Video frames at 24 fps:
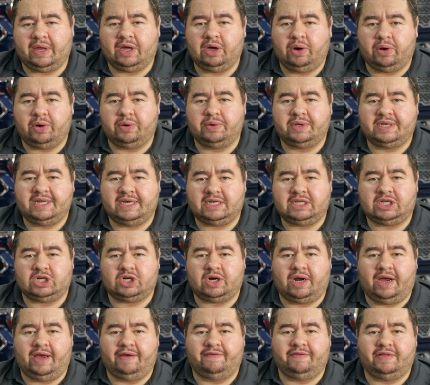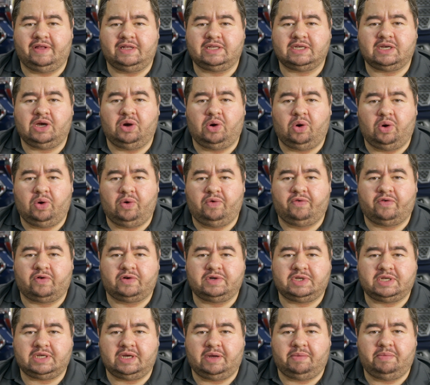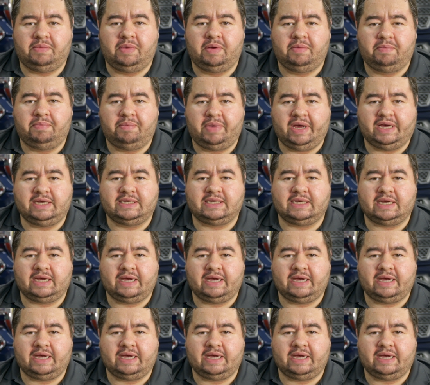go to a test drive, let's go over some basic